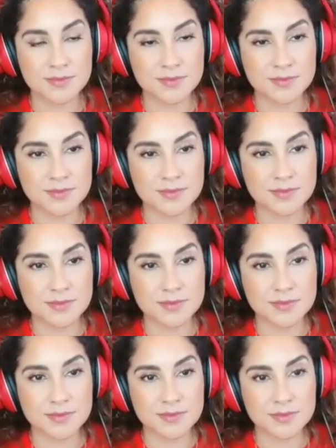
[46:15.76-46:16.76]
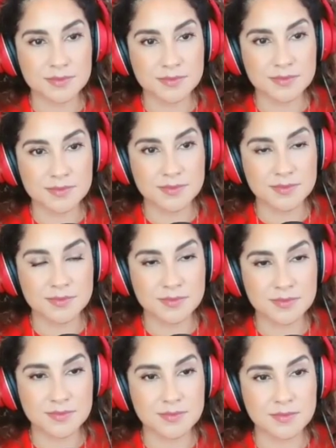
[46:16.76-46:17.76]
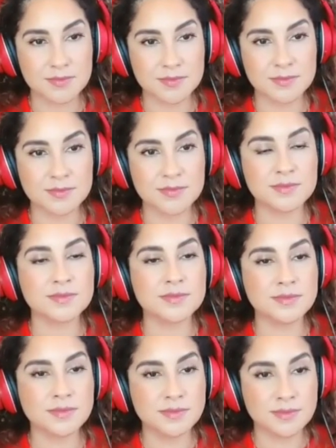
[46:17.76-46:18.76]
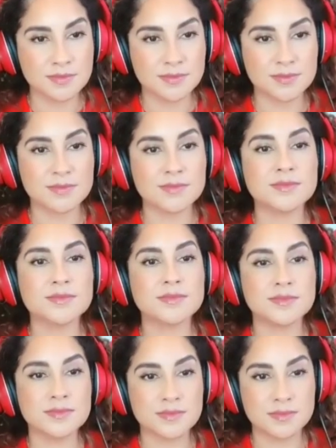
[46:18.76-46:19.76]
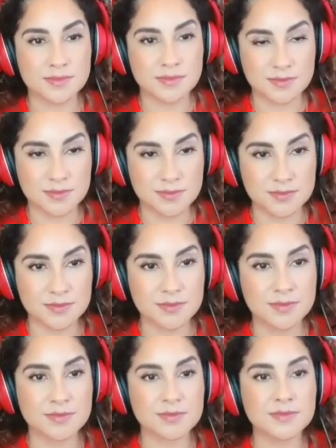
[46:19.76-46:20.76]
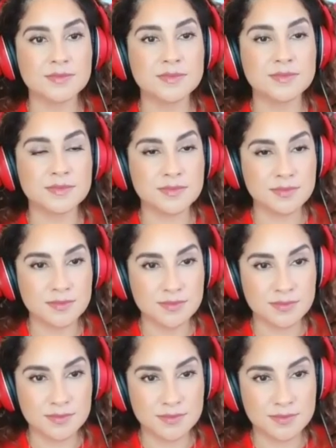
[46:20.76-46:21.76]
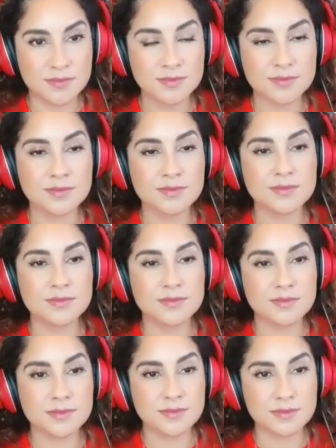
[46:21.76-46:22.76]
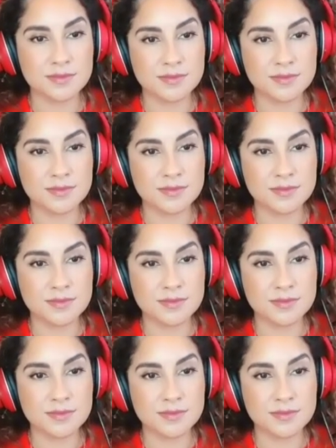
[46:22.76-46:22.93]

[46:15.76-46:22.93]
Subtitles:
This person isn't speaking.